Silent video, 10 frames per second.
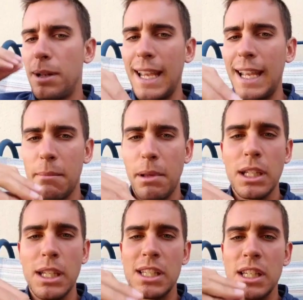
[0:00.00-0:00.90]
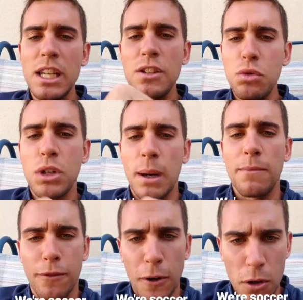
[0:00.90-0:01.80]
playing abilities need to
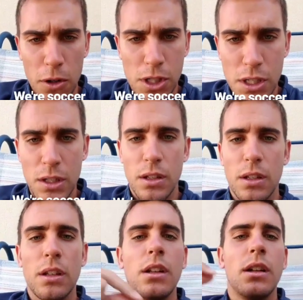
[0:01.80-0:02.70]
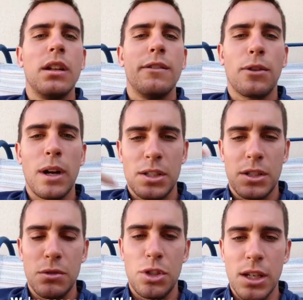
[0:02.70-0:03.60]
come first for
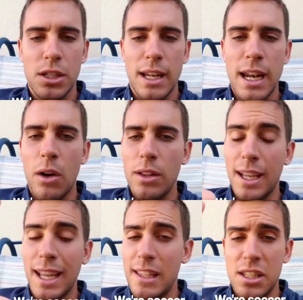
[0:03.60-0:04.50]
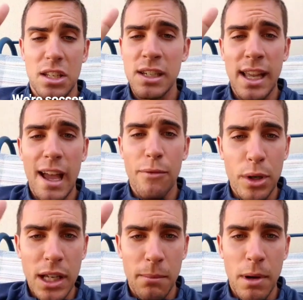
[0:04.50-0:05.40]
us to change that. Now, again, this isn't
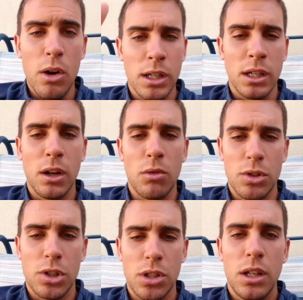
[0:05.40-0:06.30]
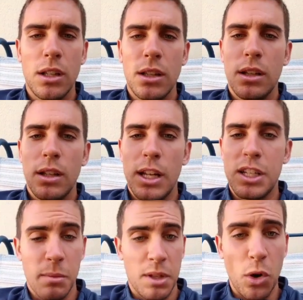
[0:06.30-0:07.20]
every American coach.
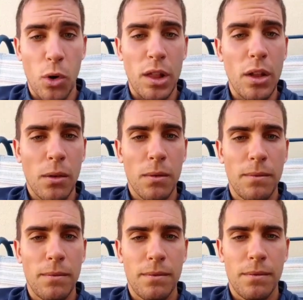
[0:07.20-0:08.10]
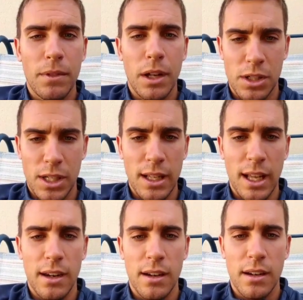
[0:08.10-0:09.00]
It's the majority, though.
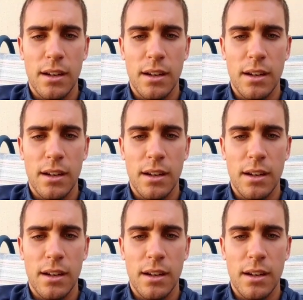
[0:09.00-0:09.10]
Understand that.